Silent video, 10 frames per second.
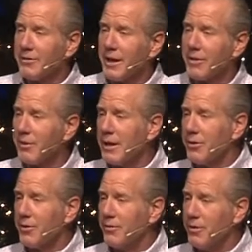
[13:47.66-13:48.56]
It's like
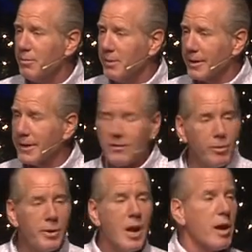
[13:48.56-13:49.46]
reading through a phone book. And so,
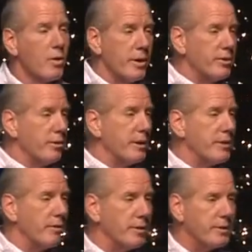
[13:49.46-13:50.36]
we're not going to
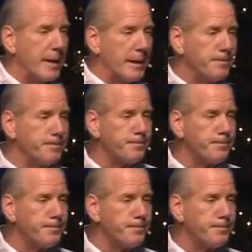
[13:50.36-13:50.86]
read through it today.